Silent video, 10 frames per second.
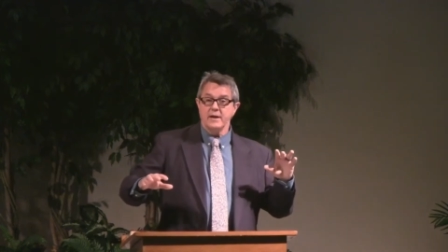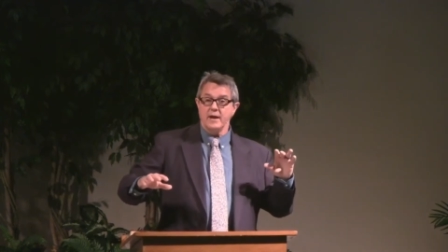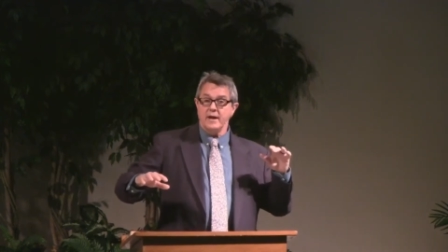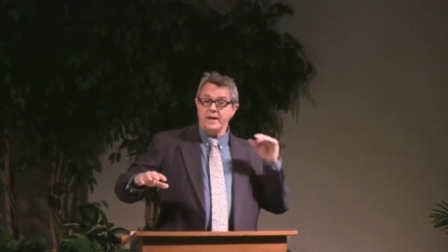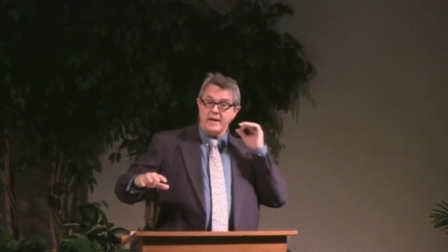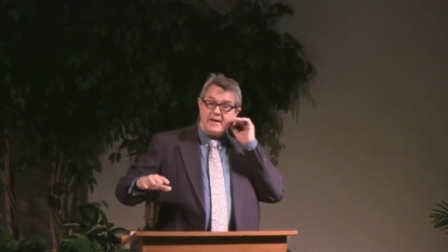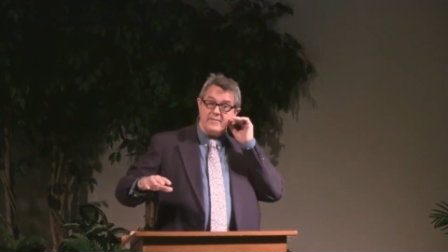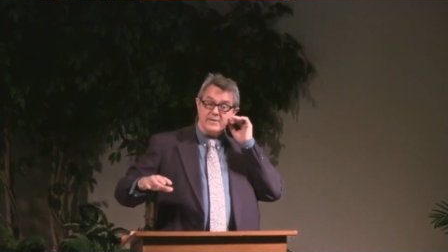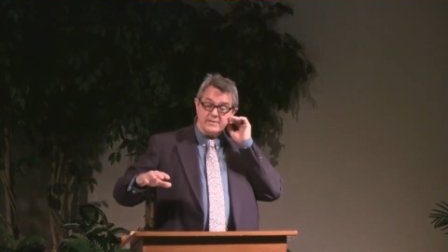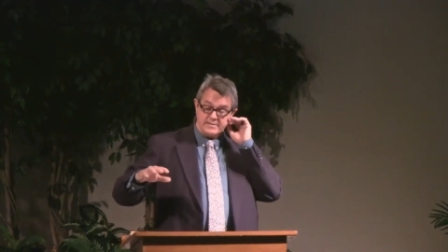uh, have
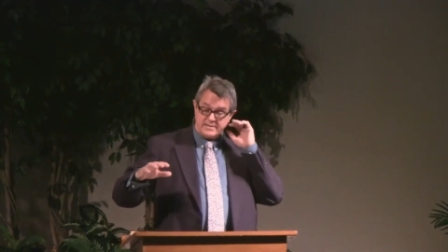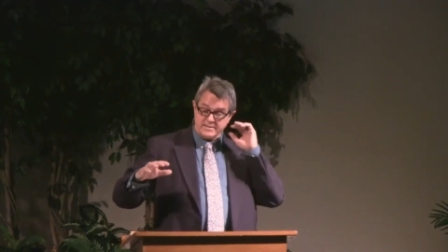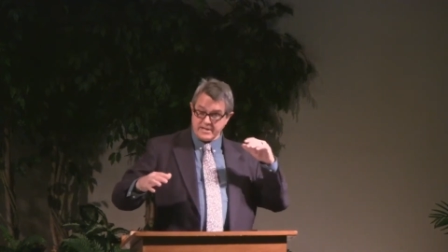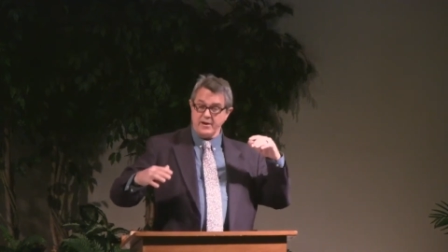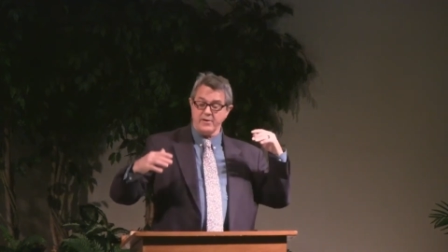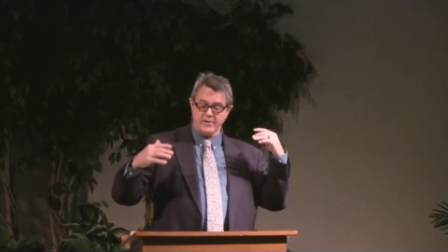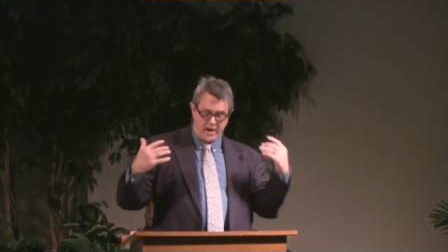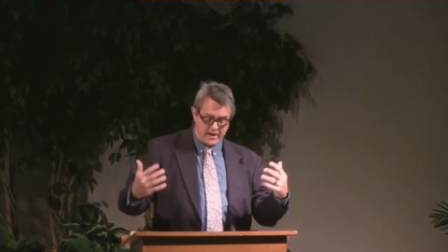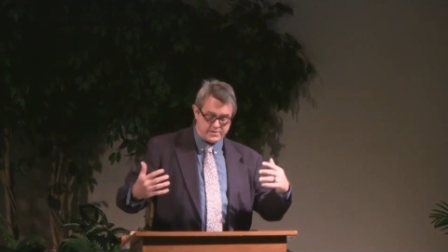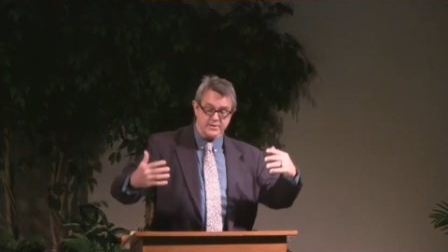a sincere
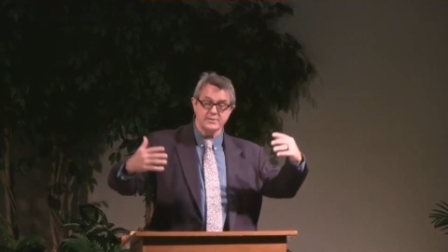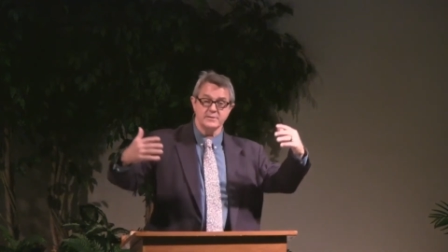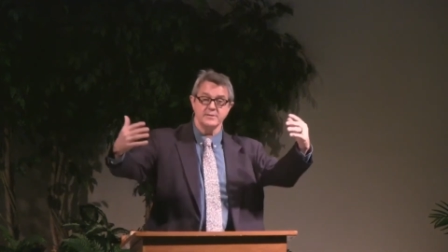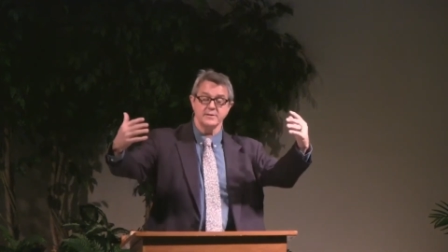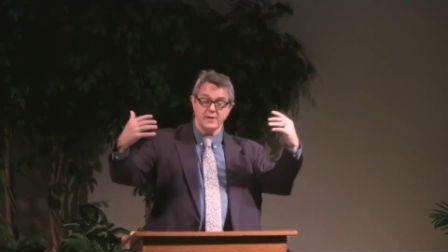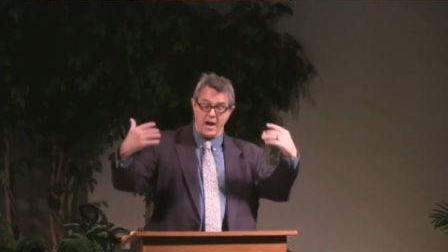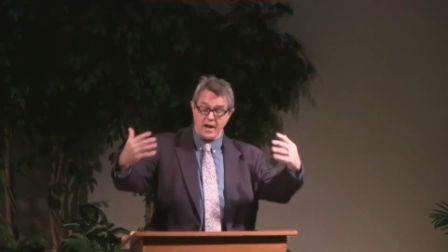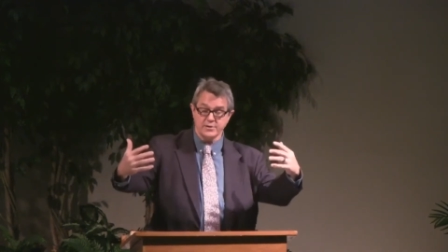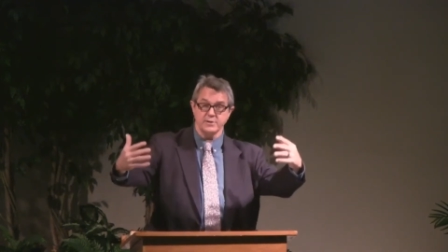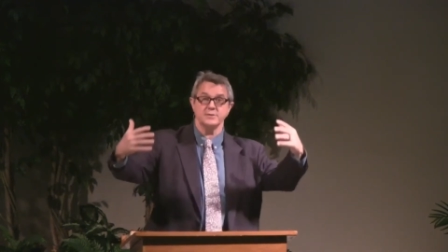conscious
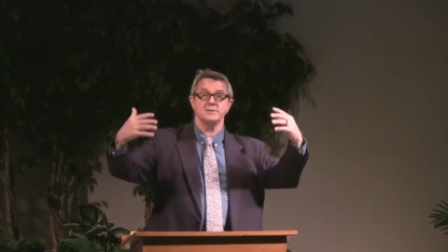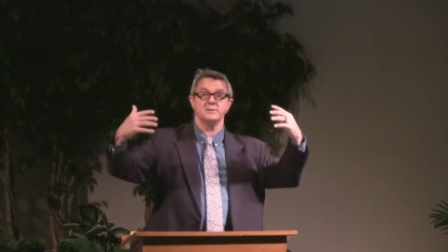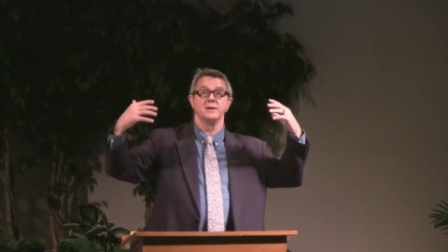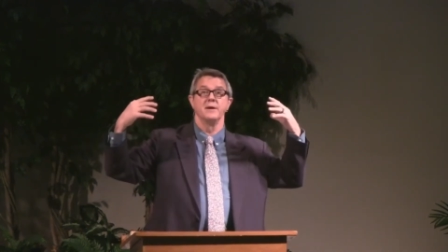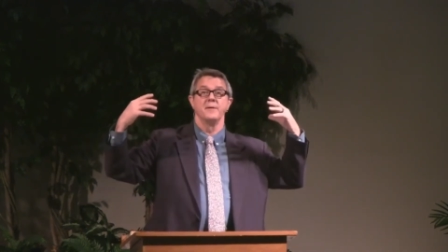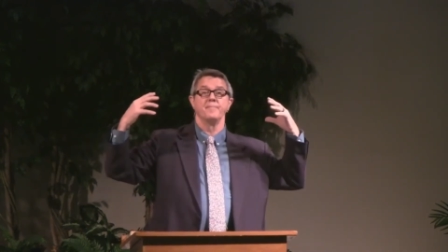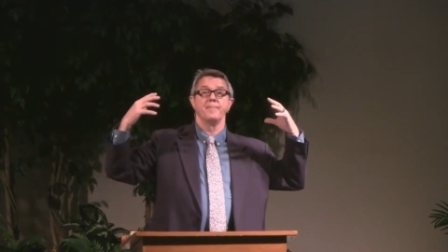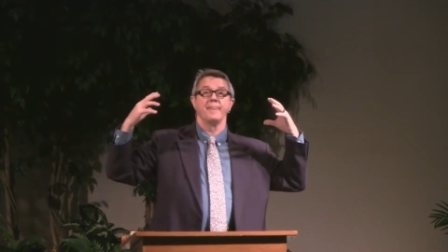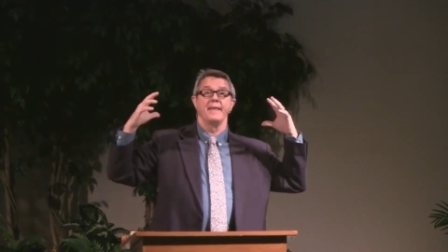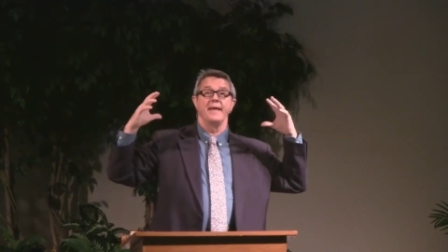conscience,
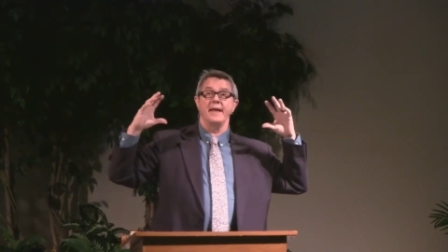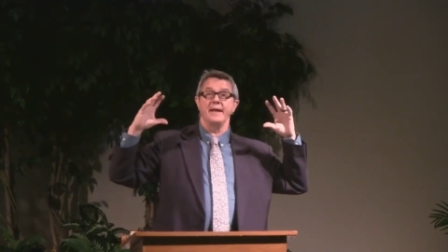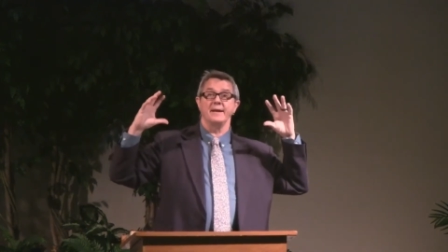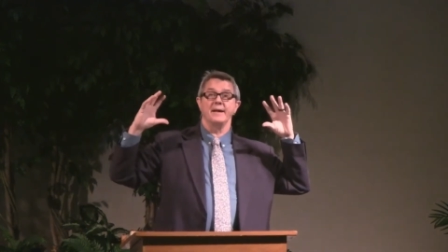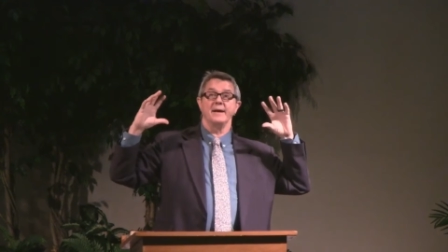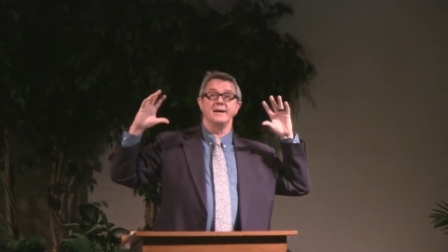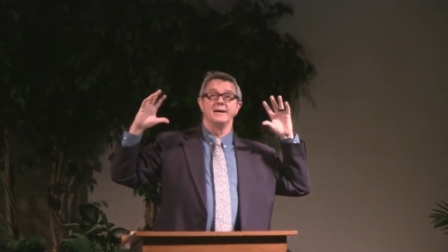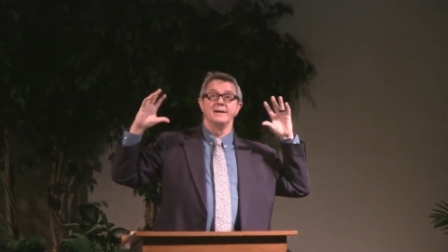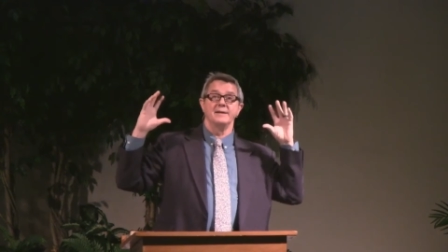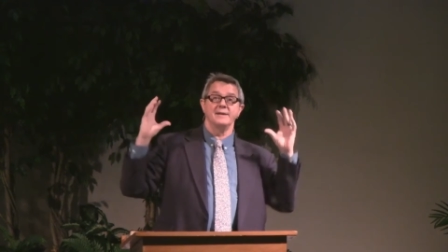and uh,
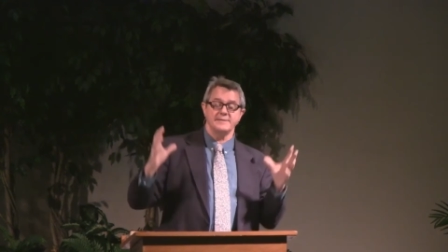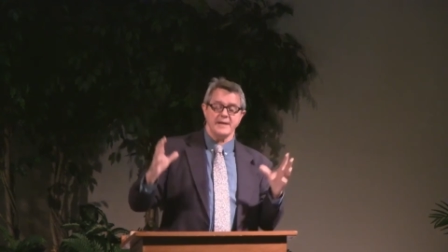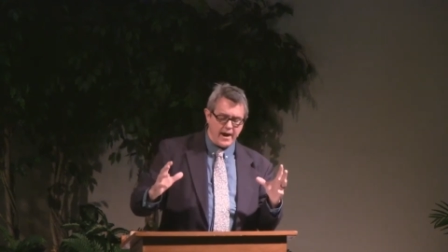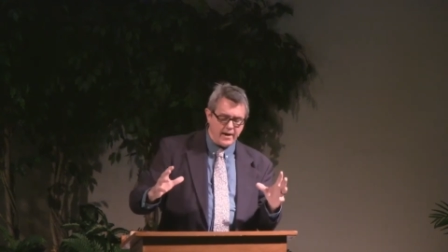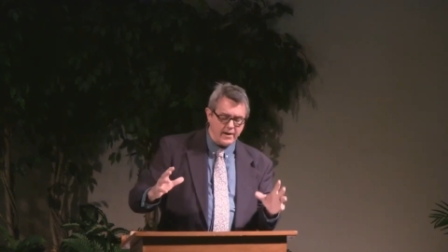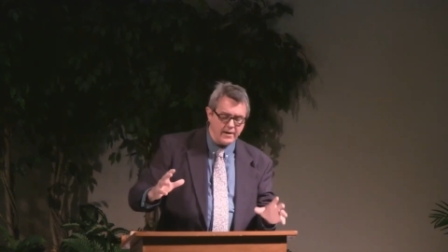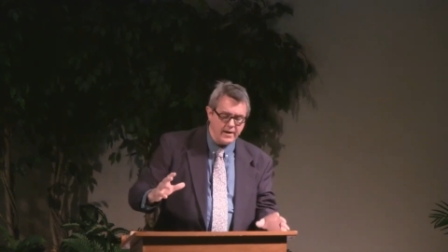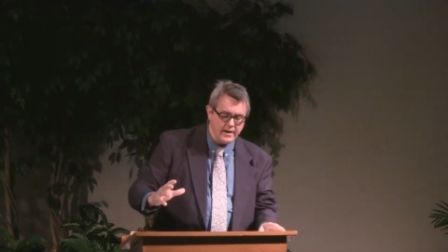desire